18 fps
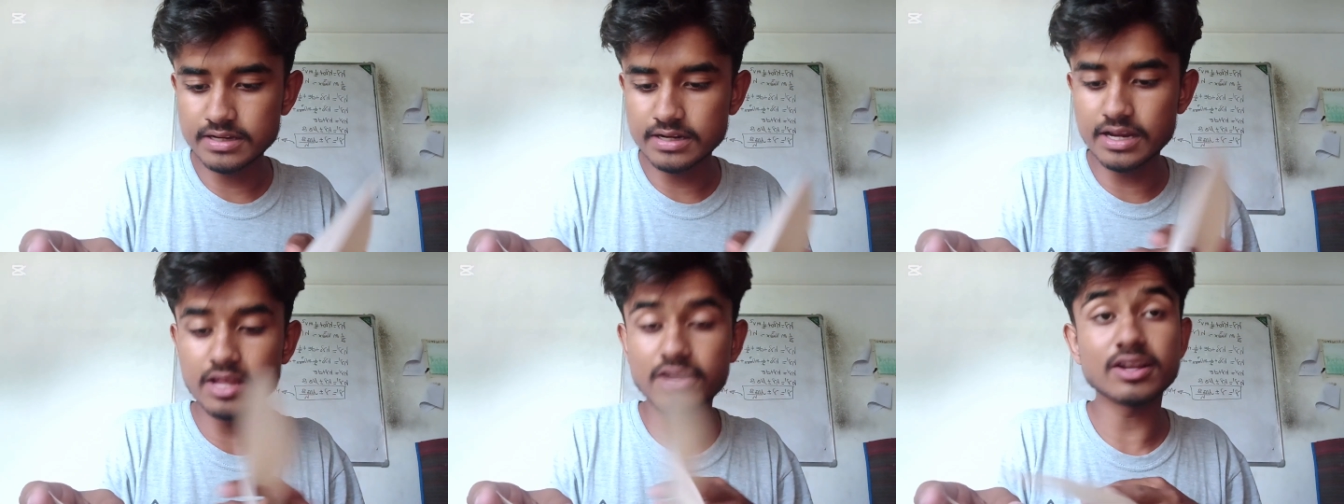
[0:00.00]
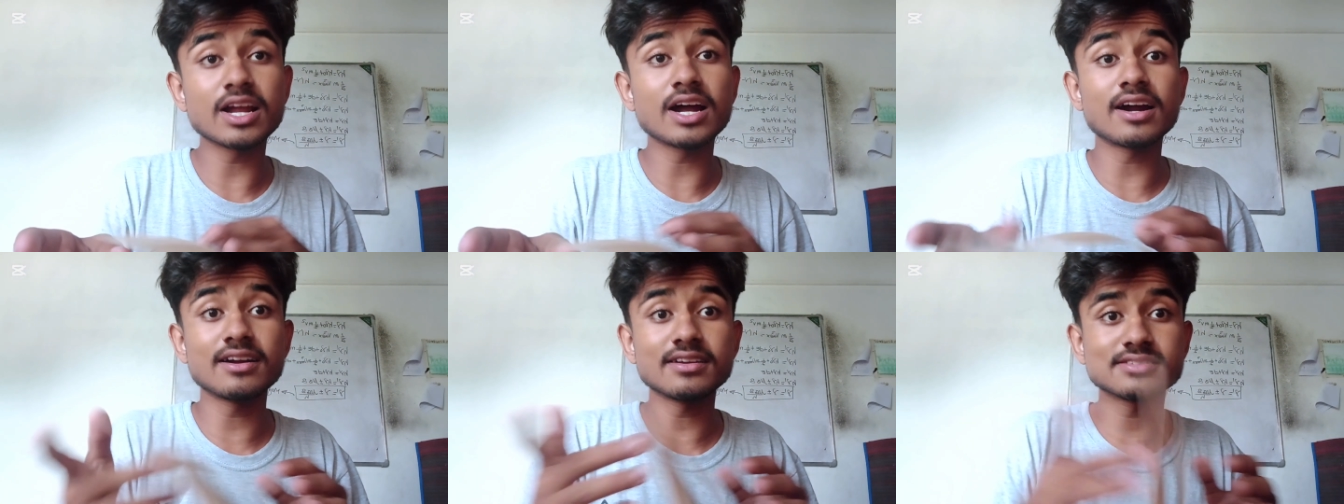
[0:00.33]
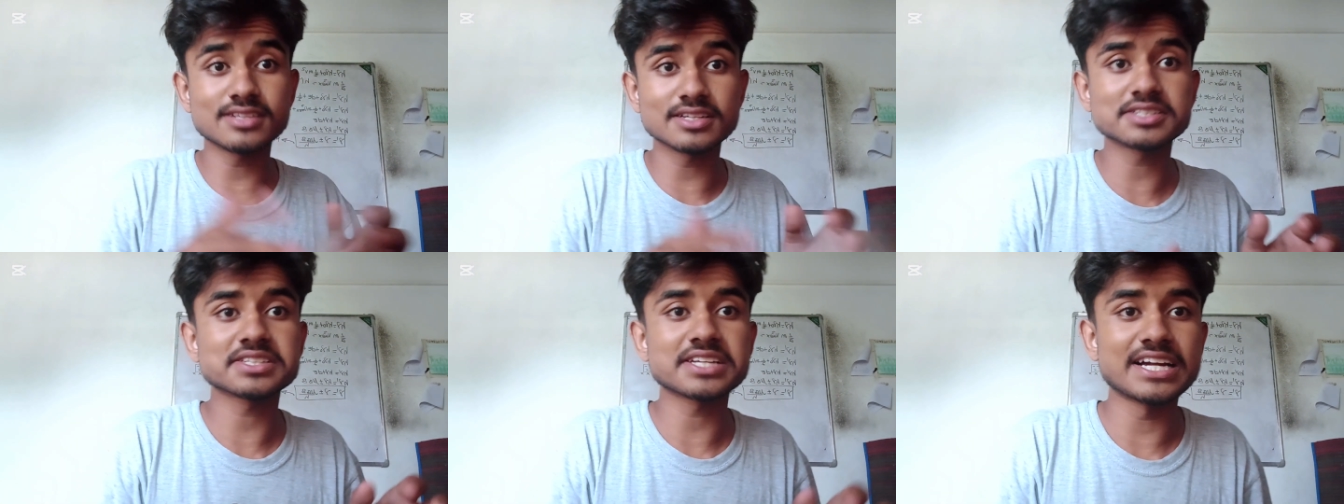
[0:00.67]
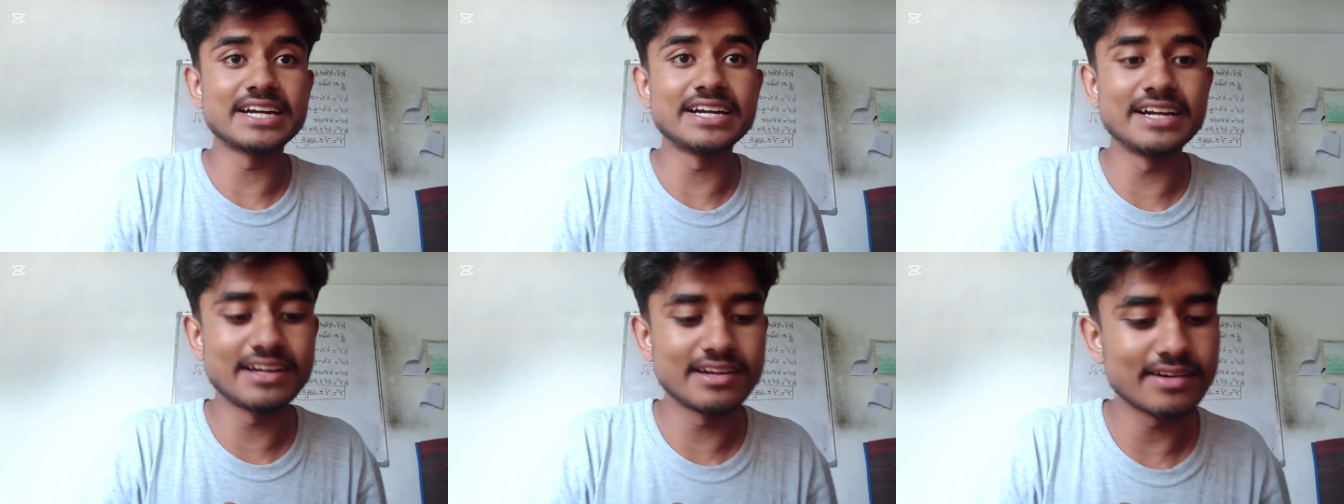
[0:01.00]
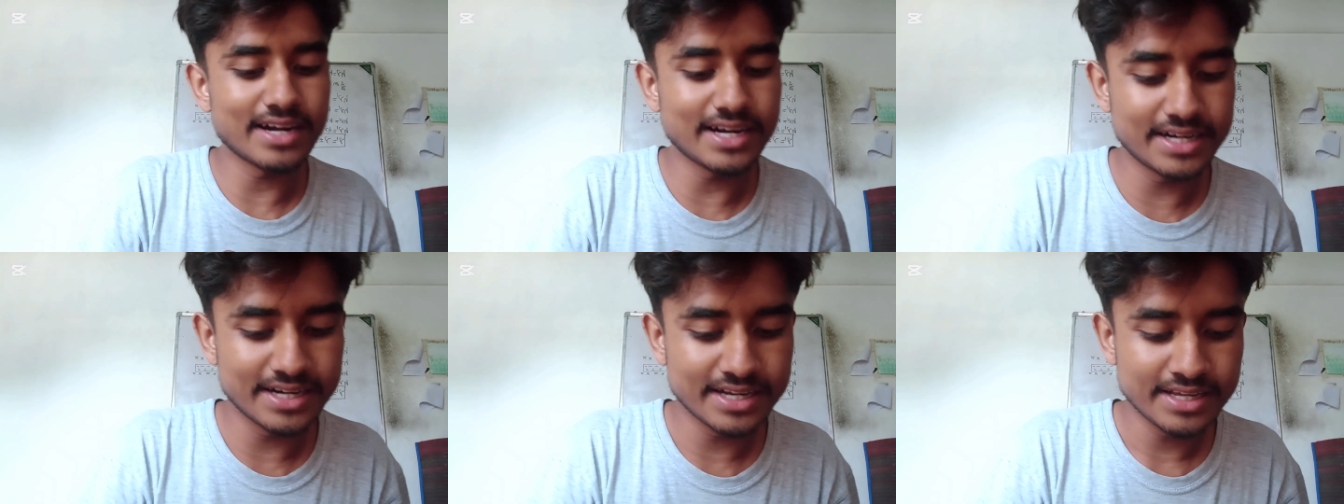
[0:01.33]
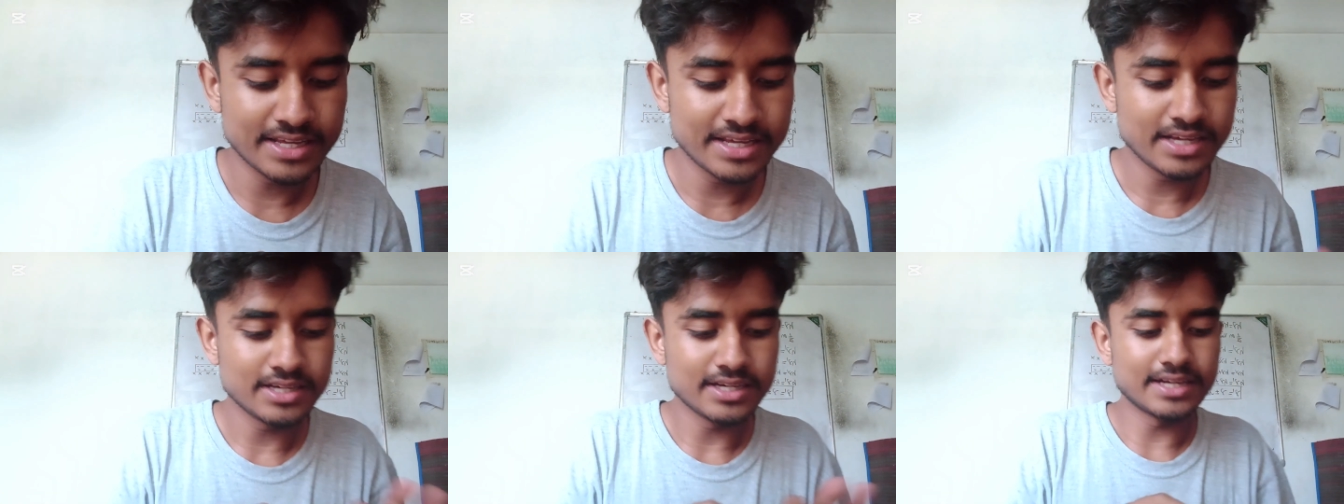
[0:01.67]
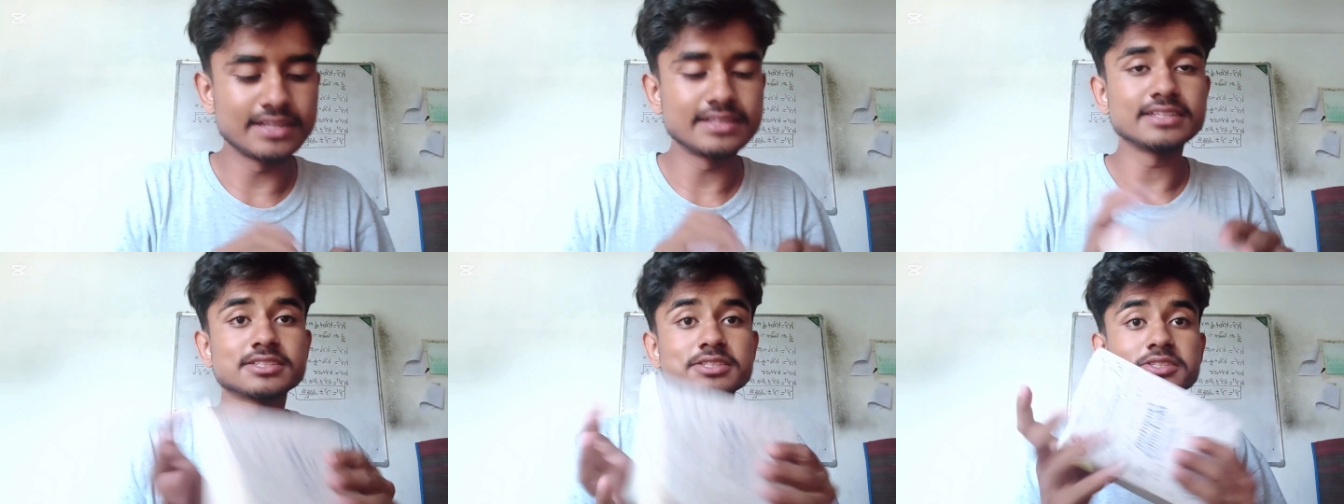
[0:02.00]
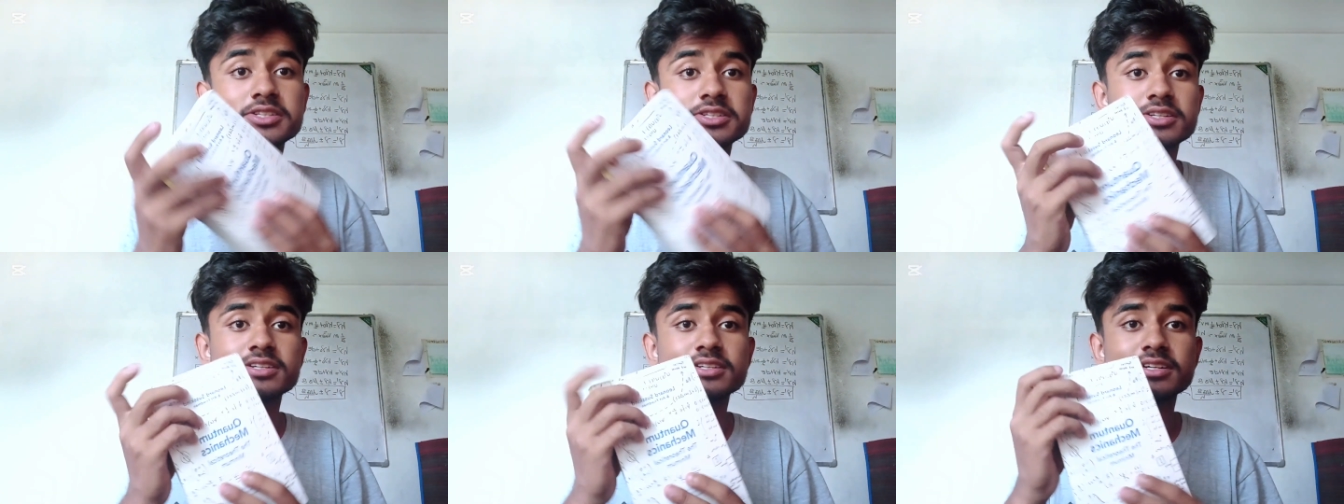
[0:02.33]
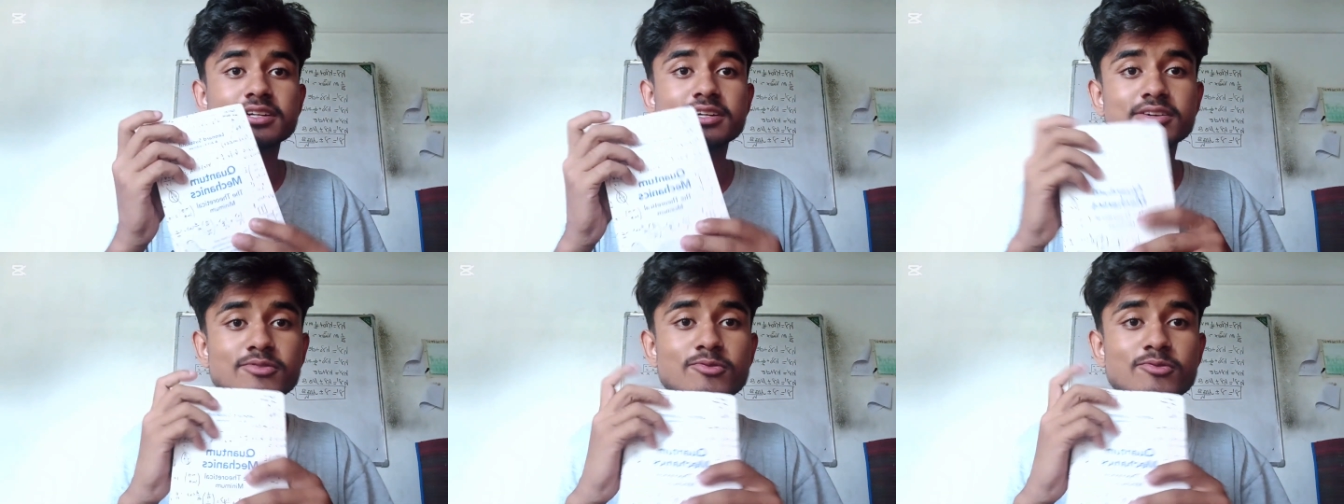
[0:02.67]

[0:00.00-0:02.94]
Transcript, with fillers: Leonard Susskind, right? And this is the